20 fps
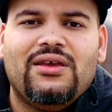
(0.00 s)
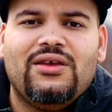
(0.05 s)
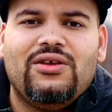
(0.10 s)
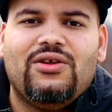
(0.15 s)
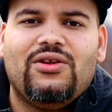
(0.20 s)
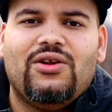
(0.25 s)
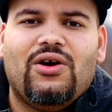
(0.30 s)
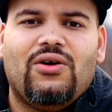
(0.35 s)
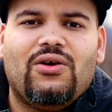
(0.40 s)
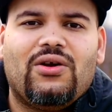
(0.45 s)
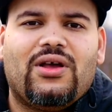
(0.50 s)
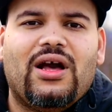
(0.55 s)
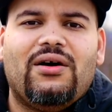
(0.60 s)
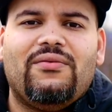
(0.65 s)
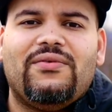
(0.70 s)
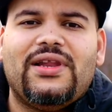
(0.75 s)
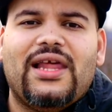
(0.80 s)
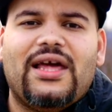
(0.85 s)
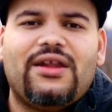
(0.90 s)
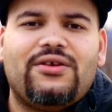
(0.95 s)
you know,
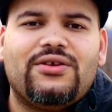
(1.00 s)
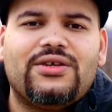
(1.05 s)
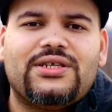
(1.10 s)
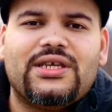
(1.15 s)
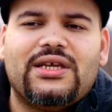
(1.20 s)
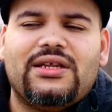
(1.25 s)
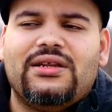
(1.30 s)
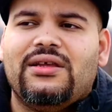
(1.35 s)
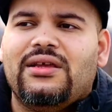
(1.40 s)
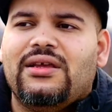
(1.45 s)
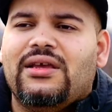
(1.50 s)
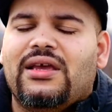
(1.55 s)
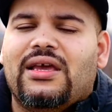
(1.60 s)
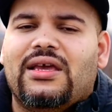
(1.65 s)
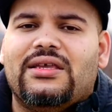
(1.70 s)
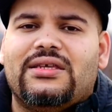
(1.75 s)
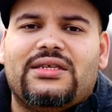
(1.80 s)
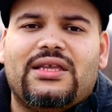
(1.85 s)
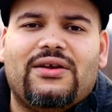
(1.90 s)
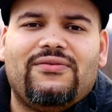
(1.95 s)
cover letters and
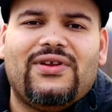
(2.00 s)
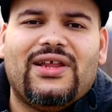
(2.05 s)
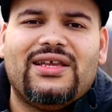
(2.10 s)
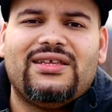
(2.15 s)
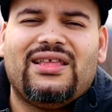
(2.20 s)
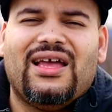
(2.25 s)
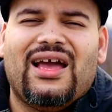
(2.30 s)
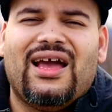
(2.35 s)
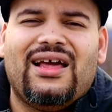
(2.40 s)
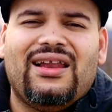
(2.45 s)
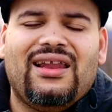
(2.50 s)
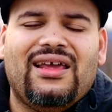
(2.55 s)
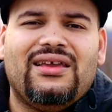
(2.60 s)
and stuff like that,